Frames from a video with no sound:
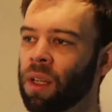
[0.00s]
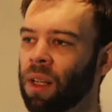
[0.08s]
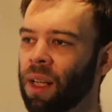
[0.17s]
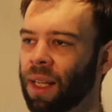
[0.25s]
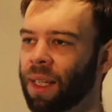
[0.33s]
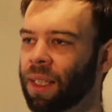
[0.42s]

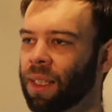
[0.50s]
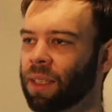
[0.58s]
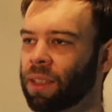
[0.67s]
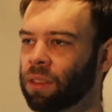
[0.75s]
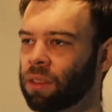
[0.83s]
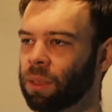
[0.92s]

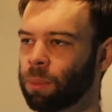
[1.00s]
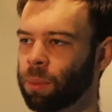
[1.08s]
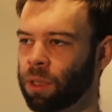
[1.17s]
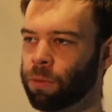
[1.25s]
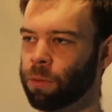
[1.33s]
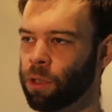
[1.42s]
And typically
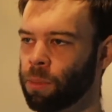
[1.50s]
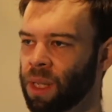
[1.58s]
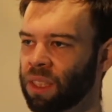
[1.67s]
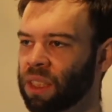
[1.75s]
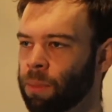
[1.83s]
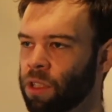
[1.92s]
you've got your
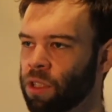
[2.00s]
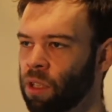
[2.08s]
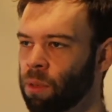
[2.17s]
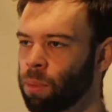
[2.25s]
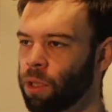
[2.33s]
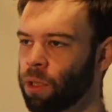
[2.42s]
balance up the
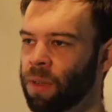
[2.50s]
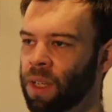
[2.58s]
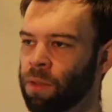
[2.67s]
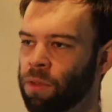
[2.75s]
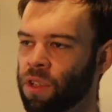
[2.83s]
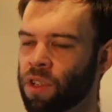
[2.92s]
top, your
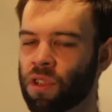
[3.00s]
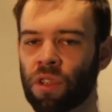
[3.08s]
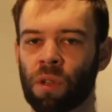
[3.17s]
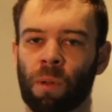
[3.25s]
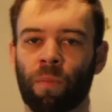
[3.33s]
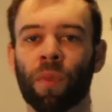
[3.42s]
favorites and so on.